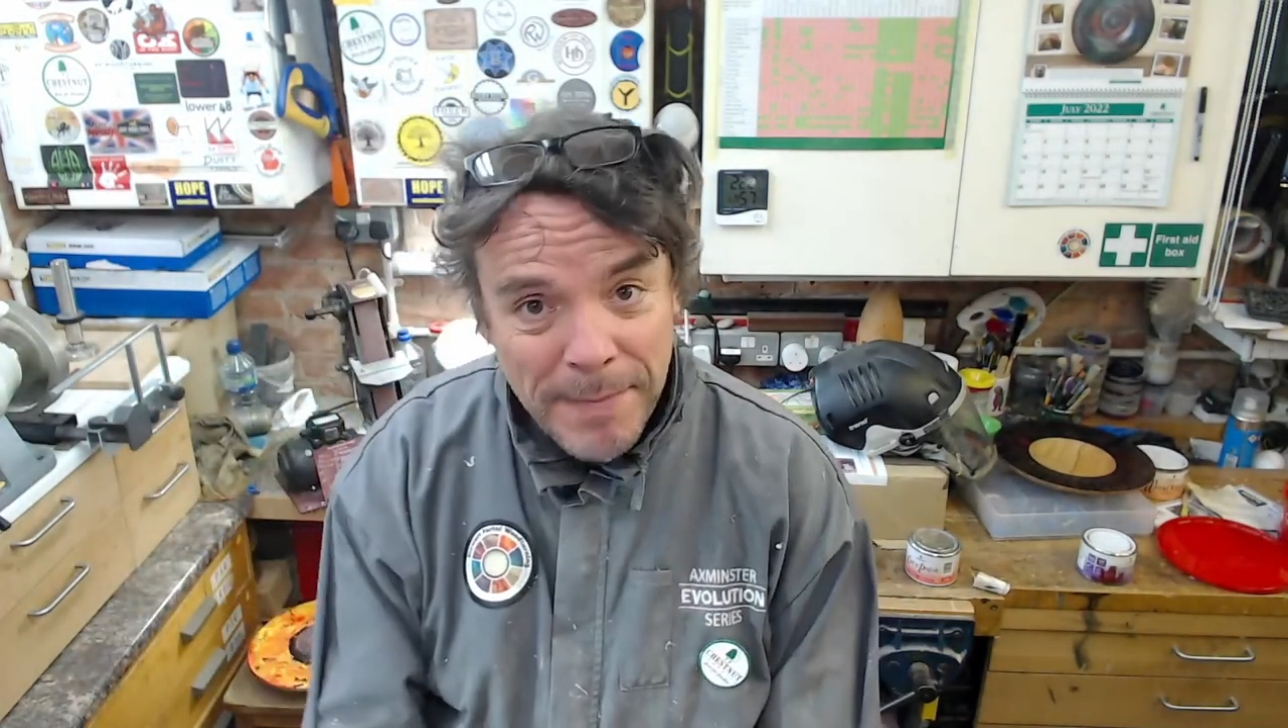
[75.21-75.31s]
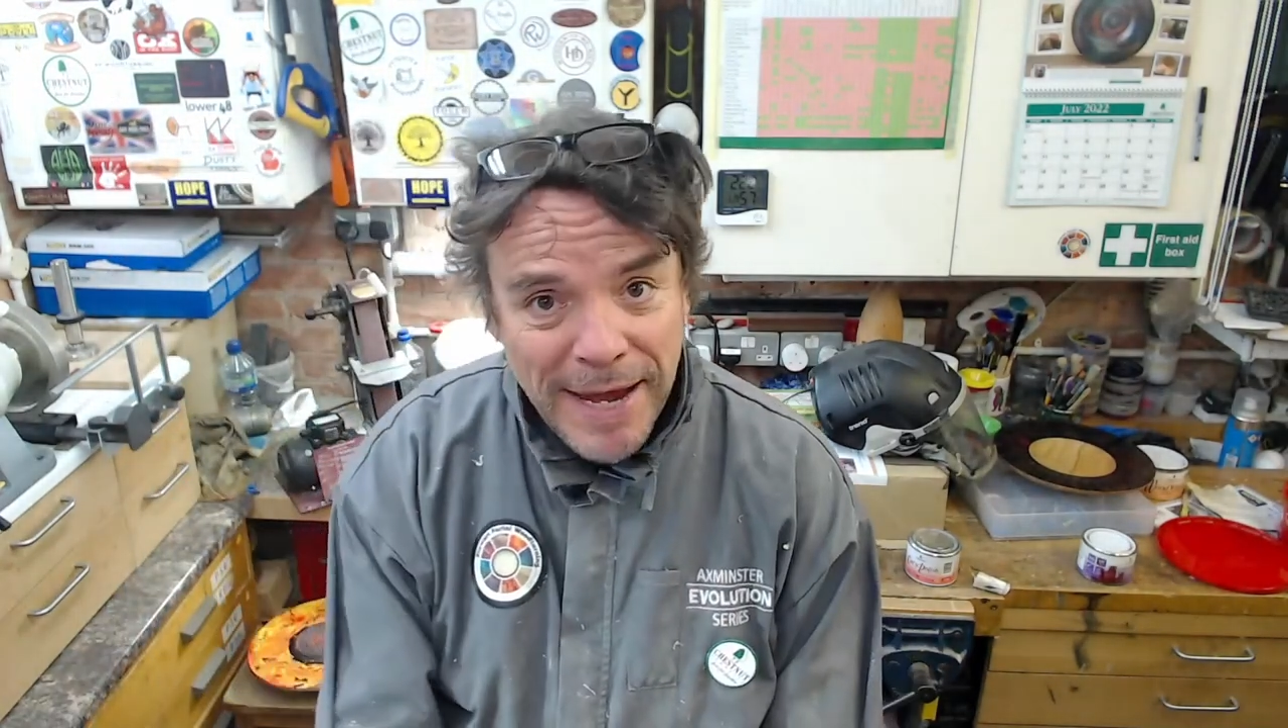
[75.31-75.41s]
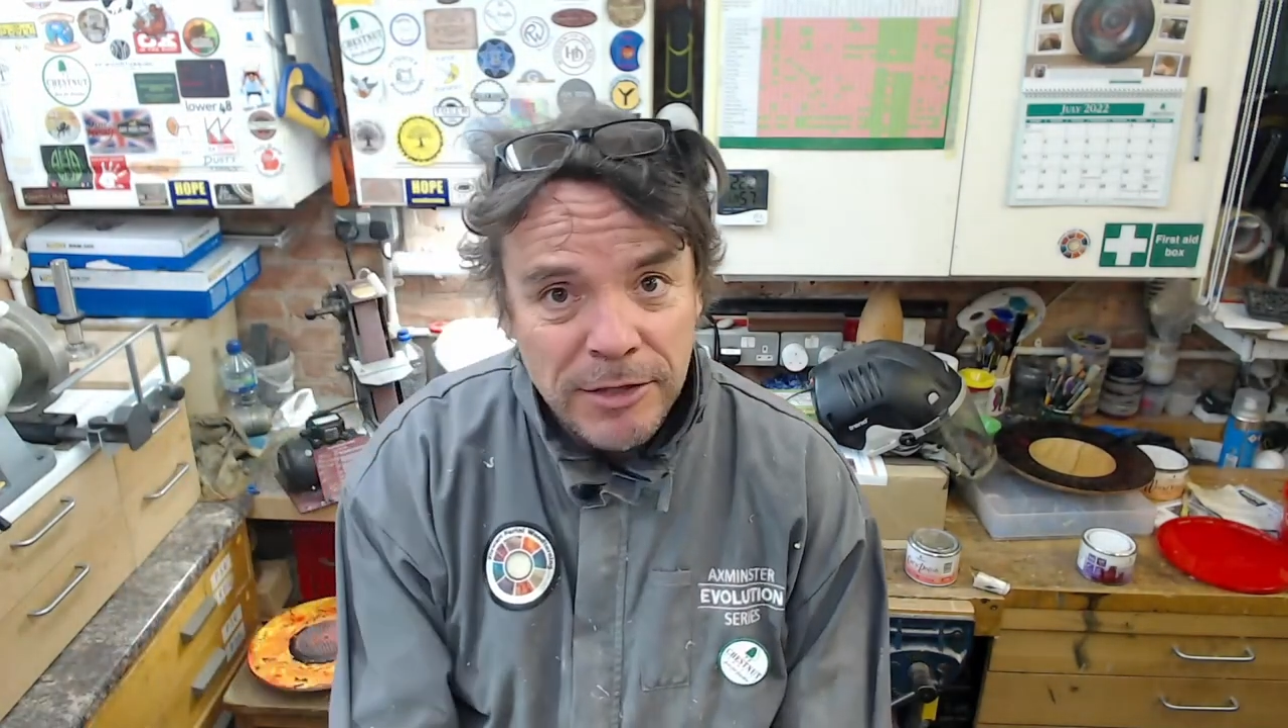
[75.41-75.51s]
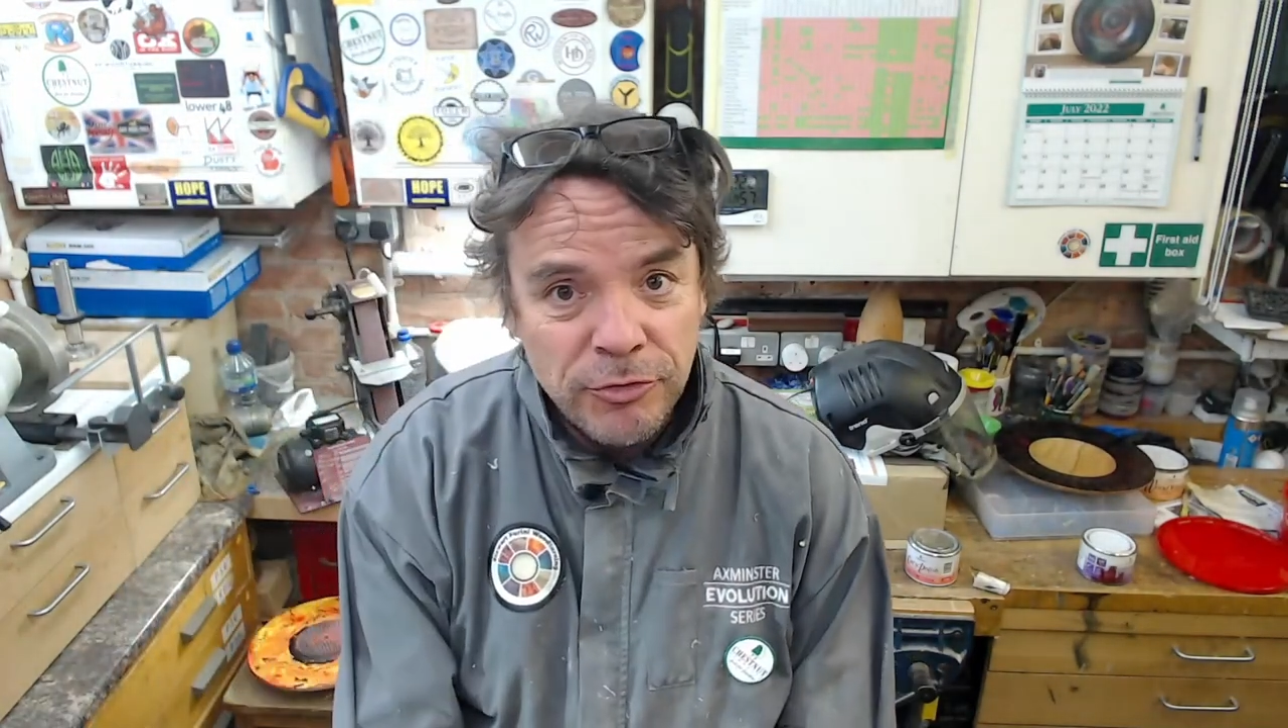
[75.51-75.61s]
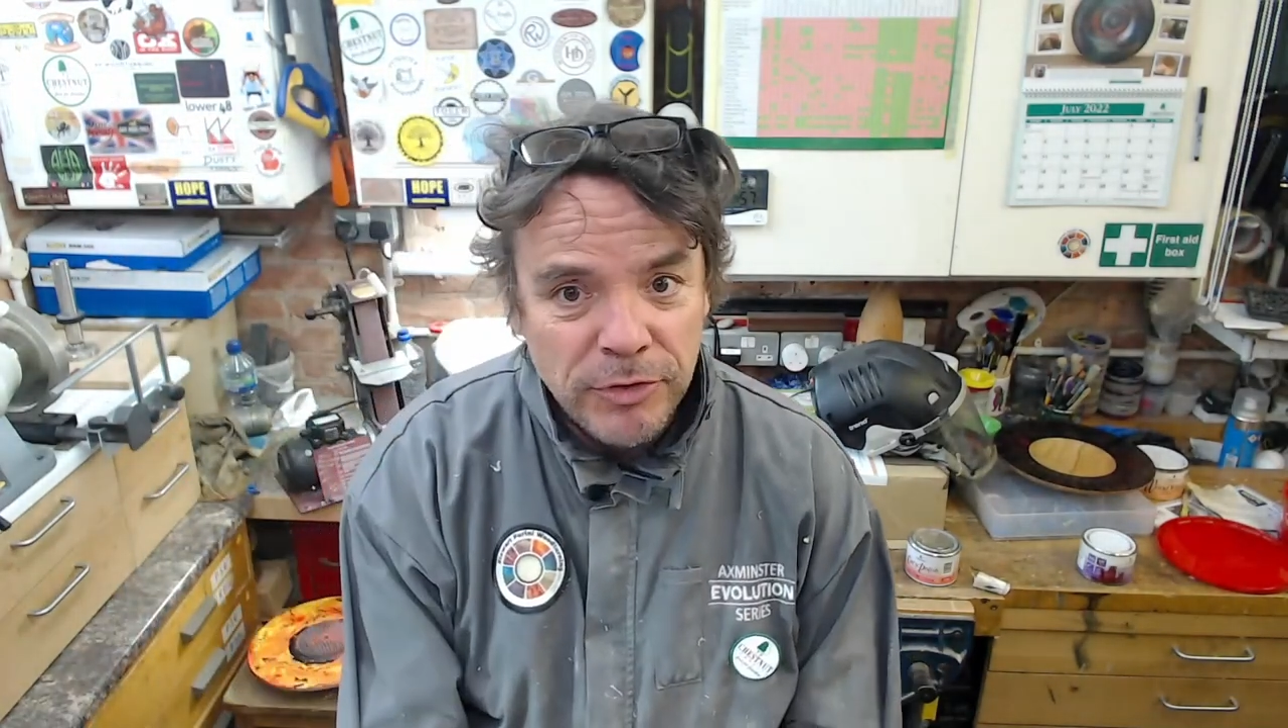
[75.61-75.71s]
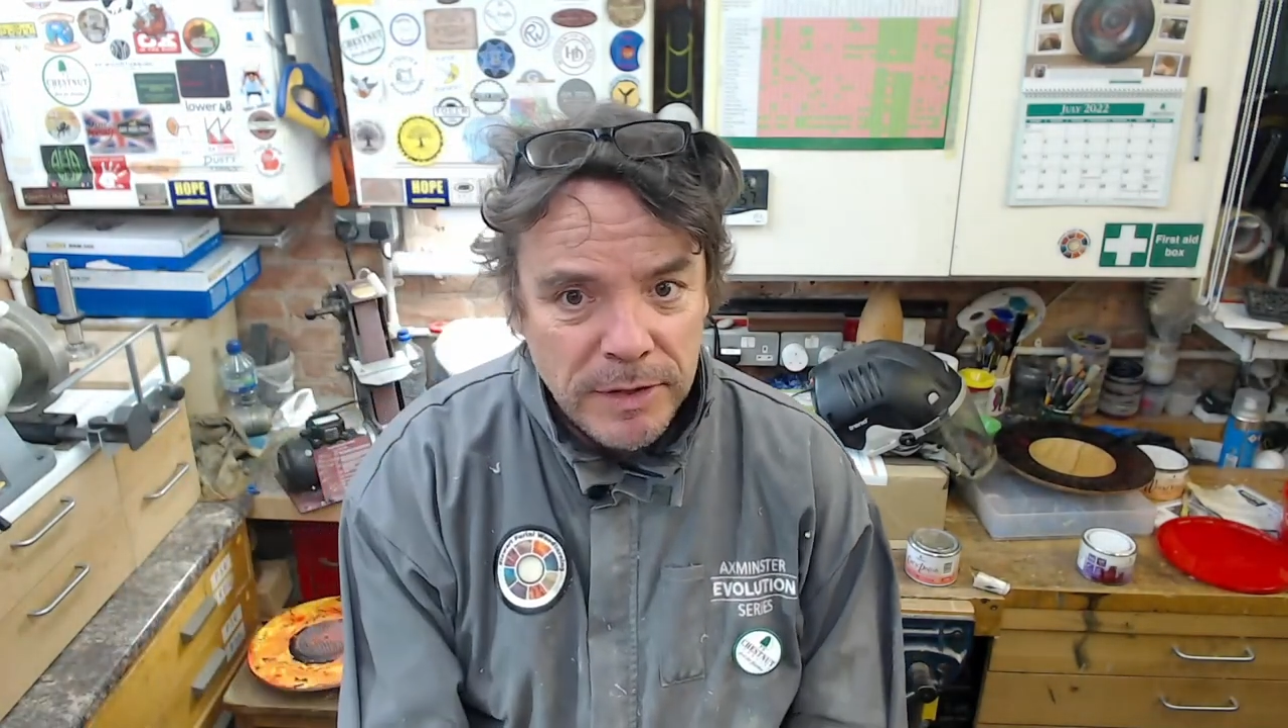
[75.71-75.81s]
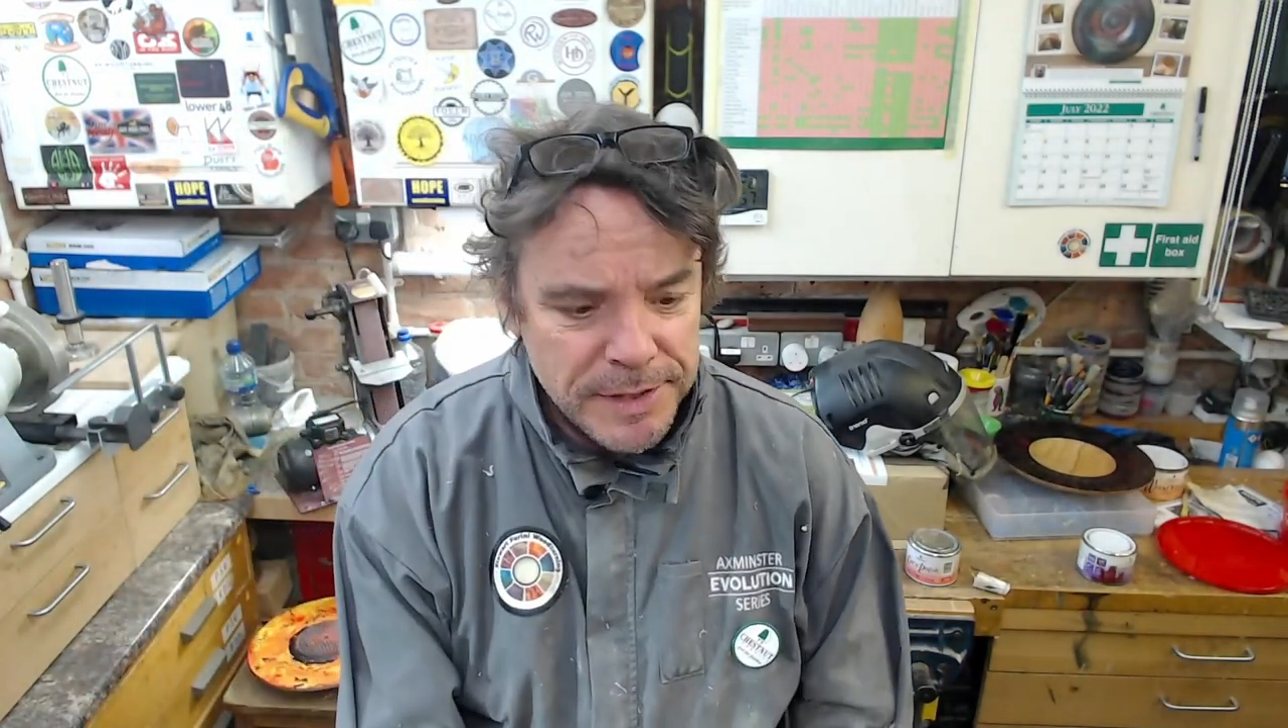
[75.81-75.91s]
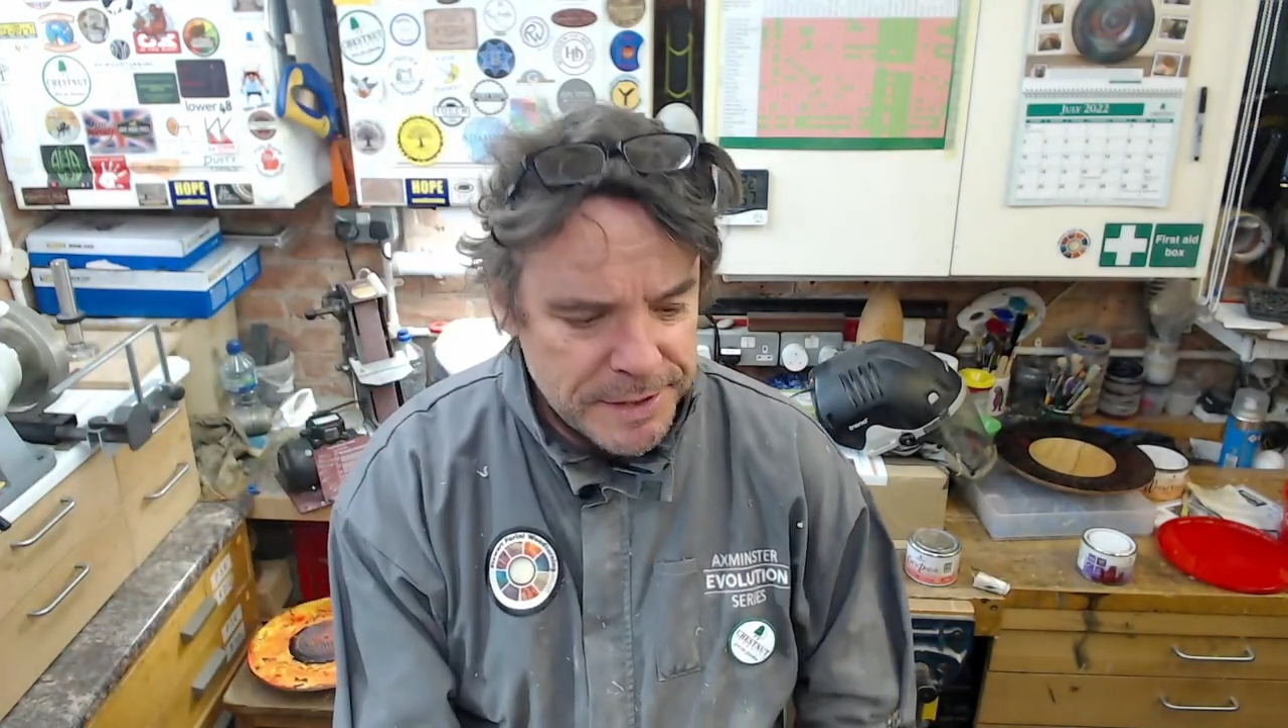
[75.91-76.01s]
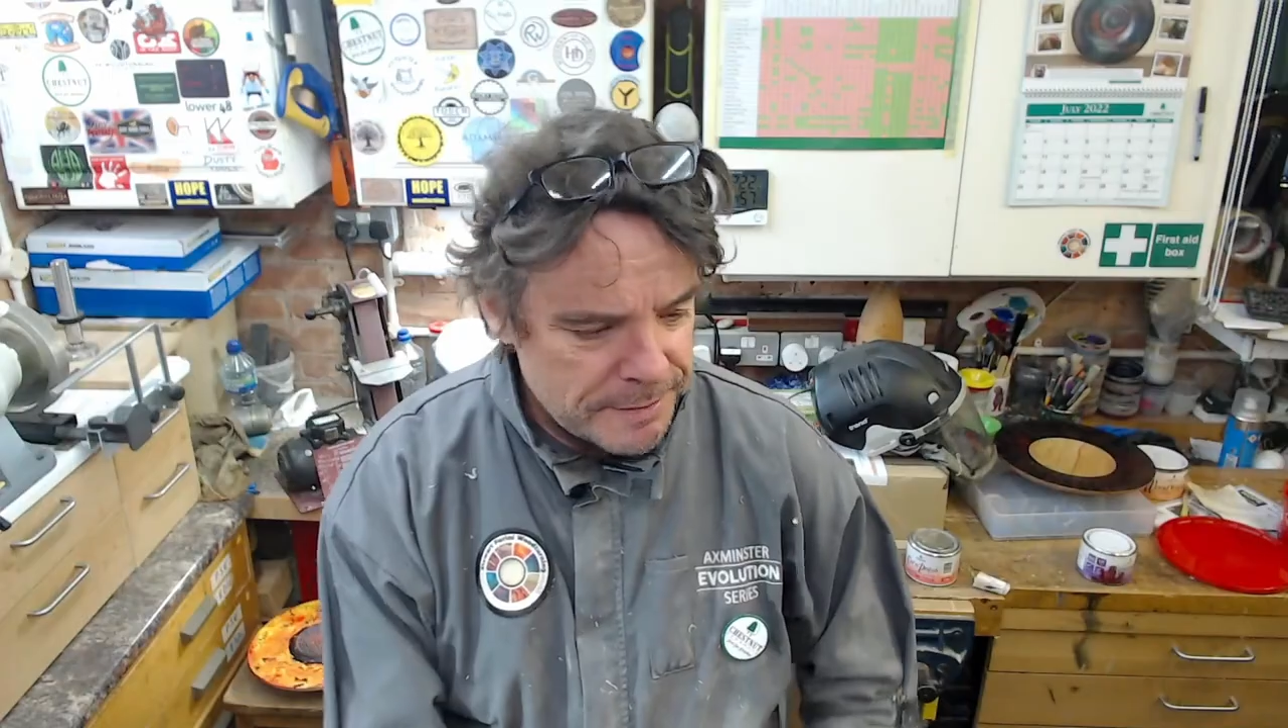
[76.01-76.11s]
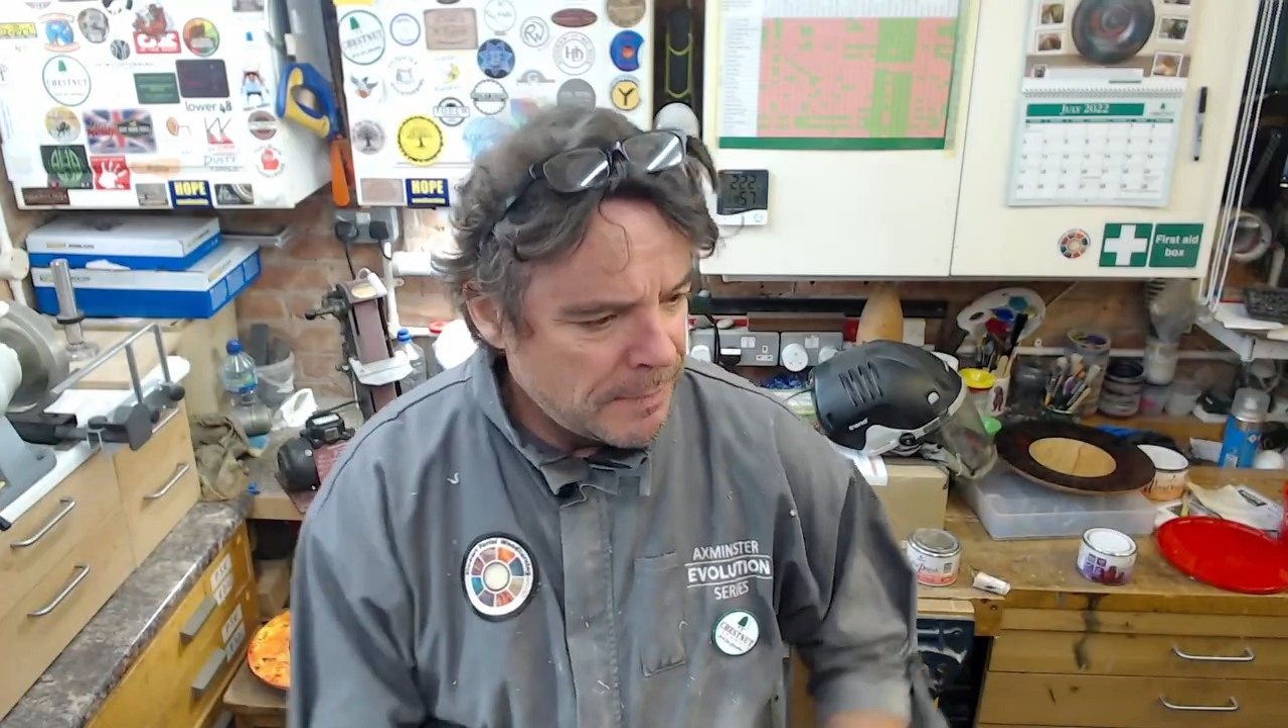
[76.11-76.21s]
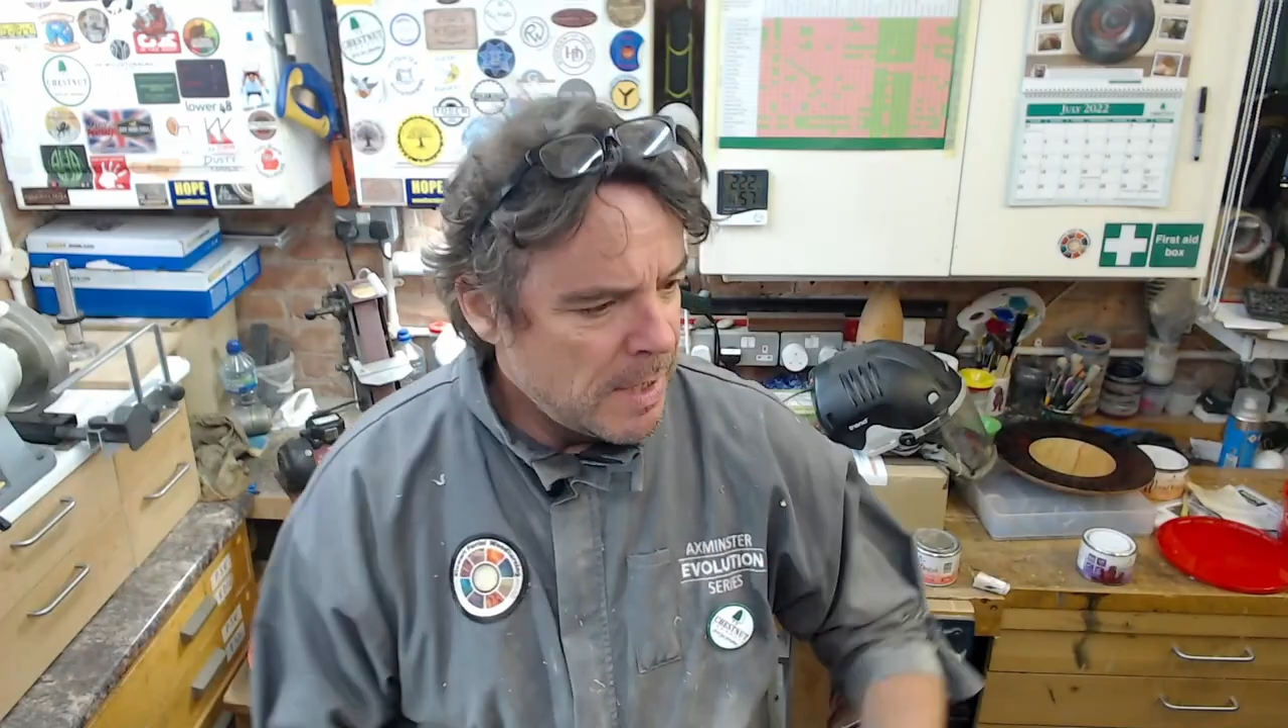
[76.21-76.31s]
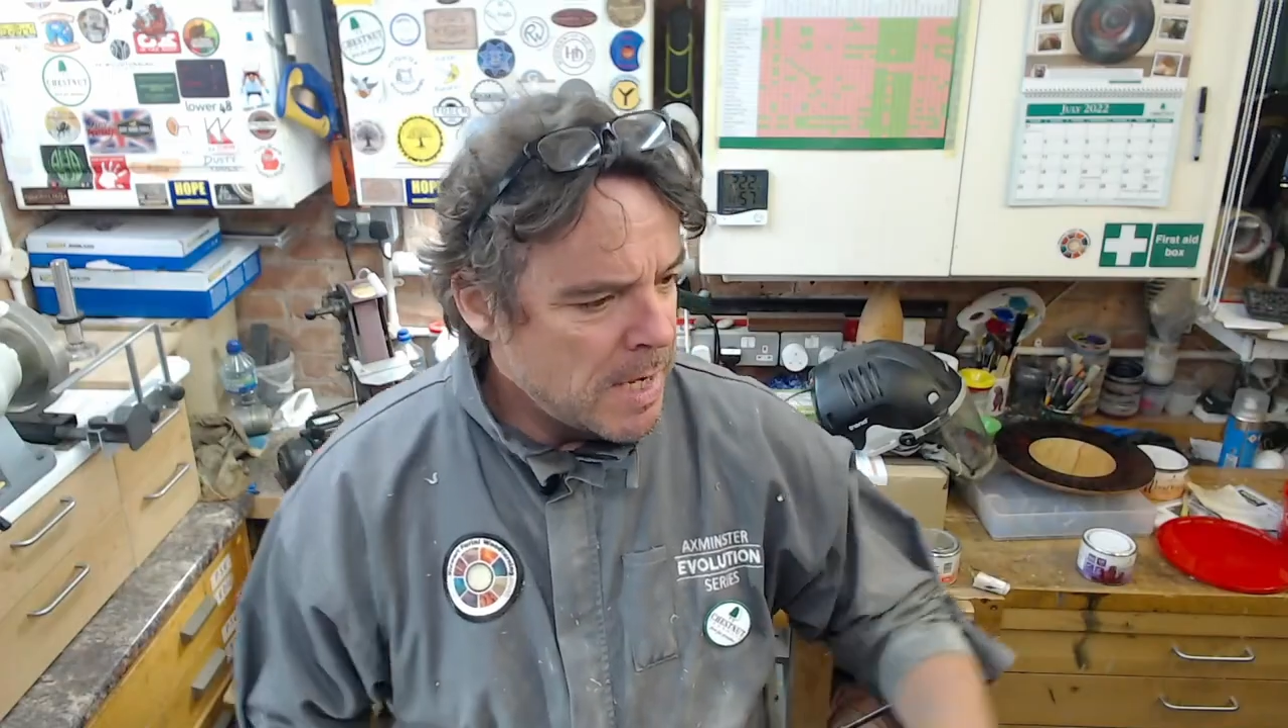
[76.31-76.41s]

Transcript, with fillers: mandrels.